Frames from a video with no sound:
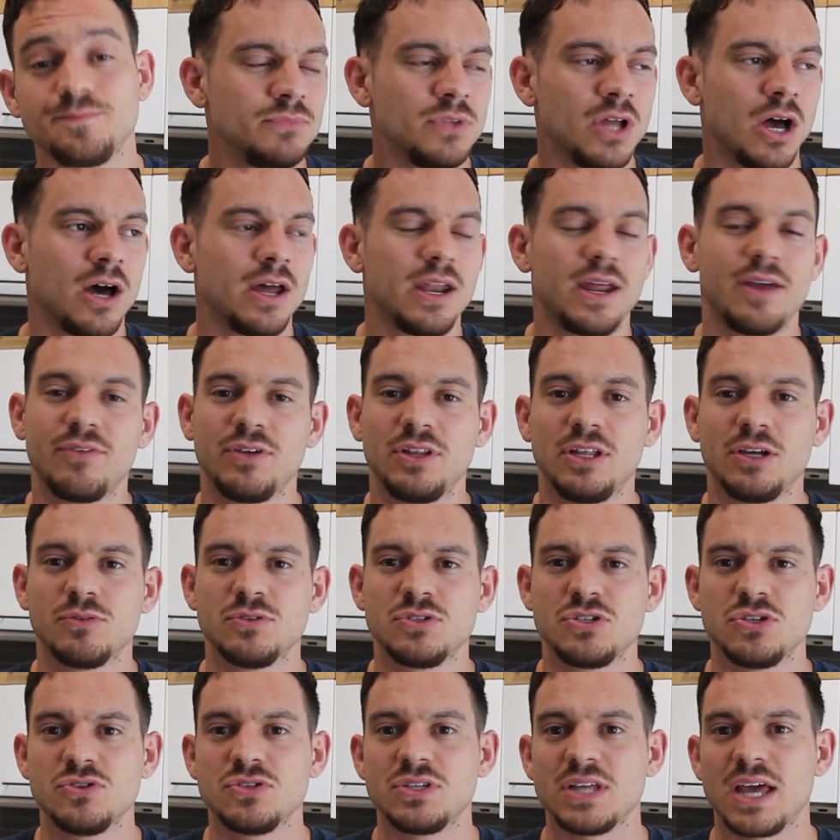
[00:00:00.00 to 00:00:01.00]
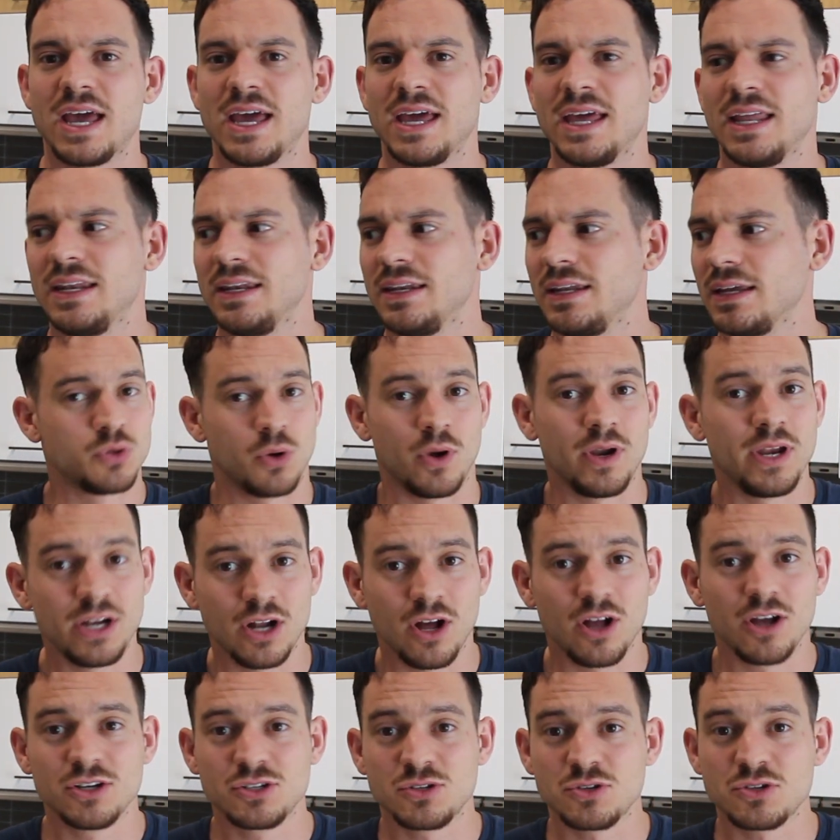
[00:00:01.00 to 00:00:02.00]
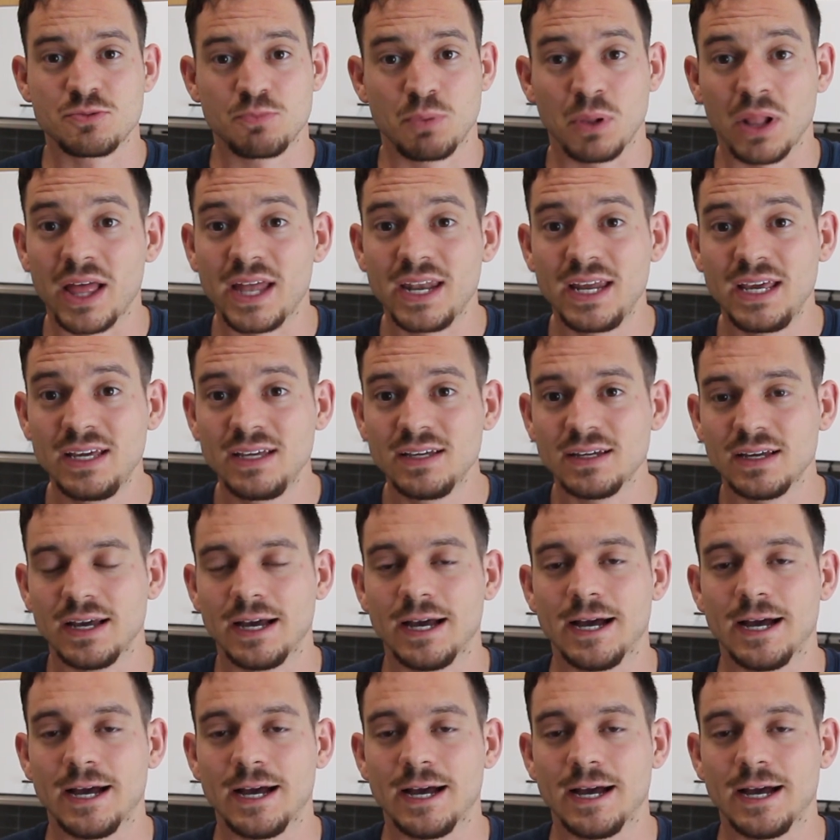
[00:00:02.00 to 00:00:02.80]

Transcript: Not everything was used, and $20 was plenty.